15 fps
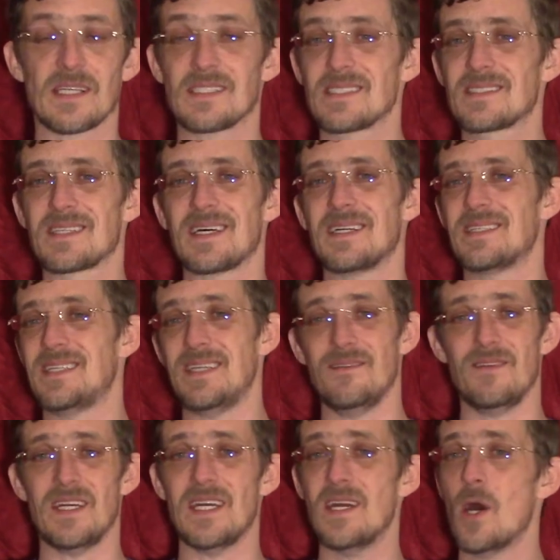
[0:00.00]
It's like
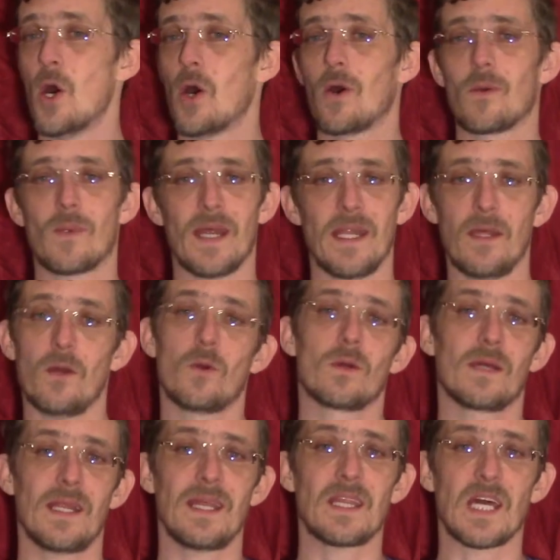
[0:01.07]
TV or radio or
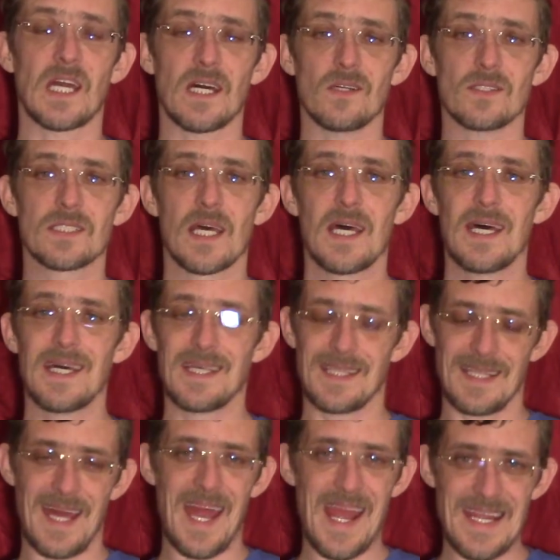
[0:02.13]
anything else,
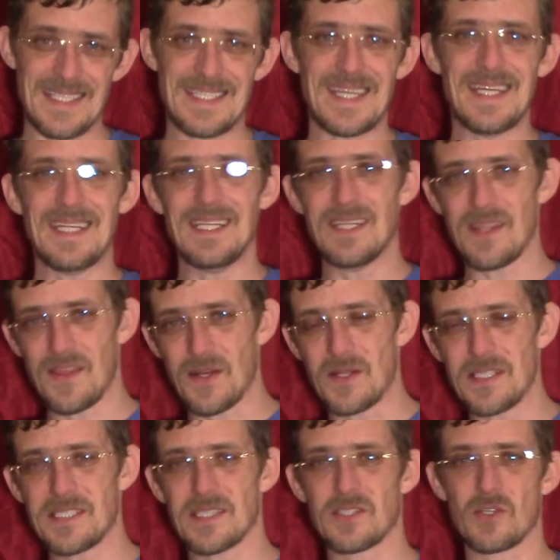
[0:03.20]
18 to
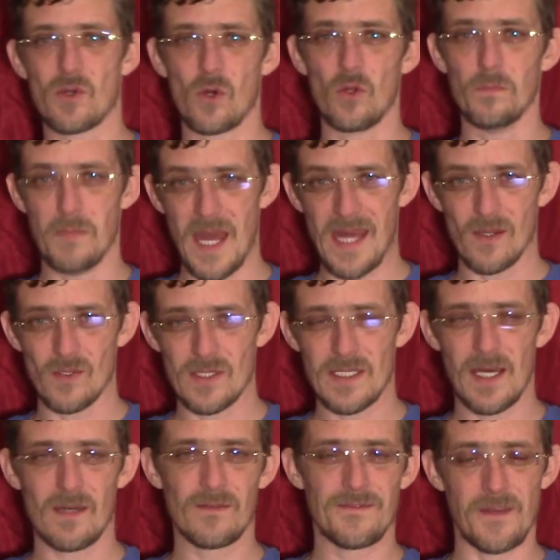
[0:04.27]
36-year-old males.
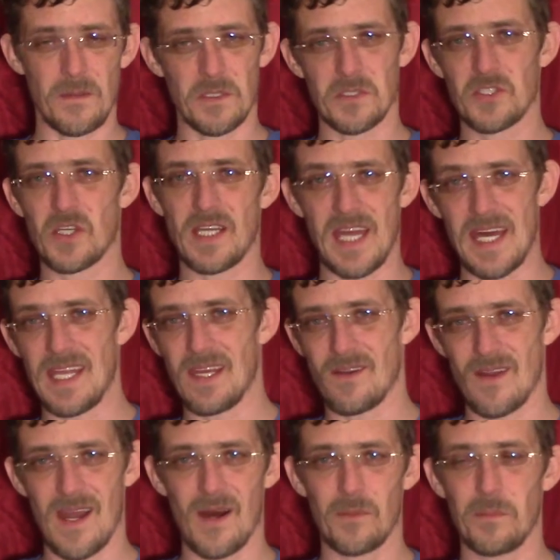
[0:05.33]
Now, females are gaining
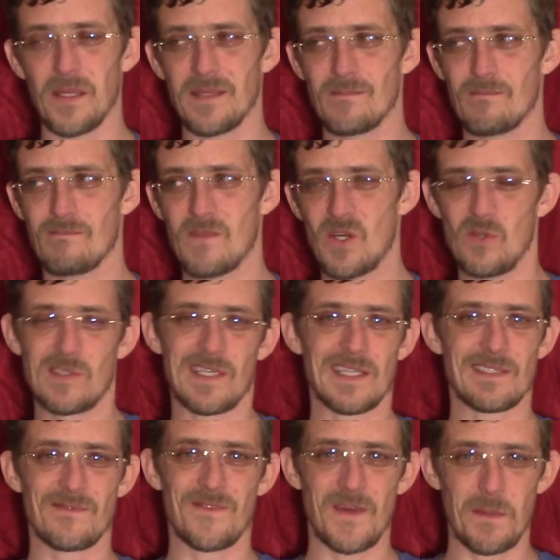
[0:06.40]
ground, but who
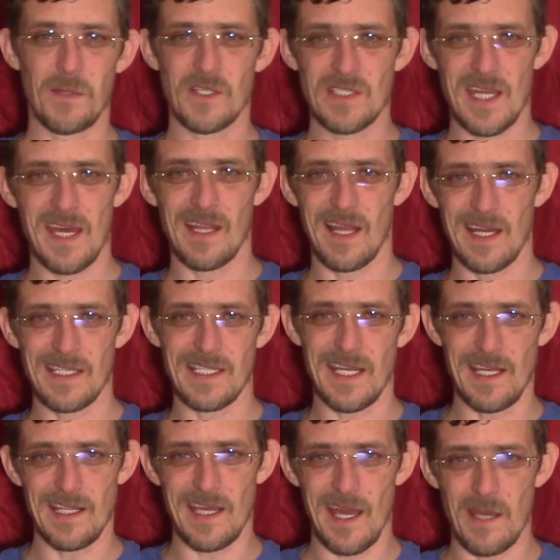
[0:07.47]
says females can't like
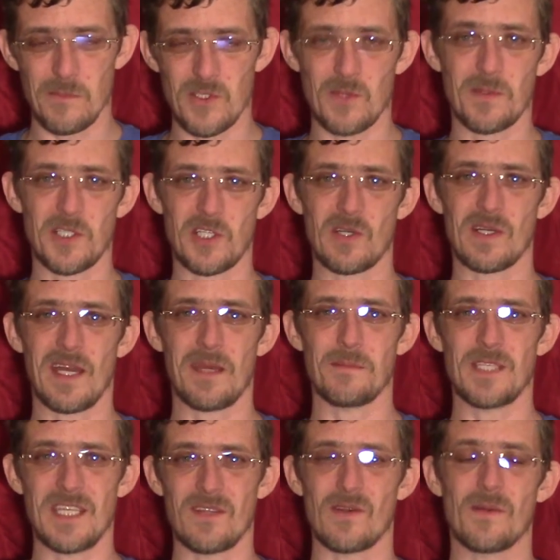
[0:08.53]
teen games or mature games
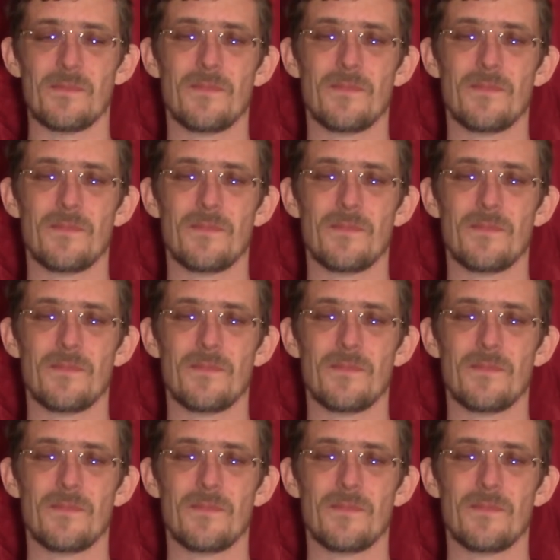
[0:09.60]
either?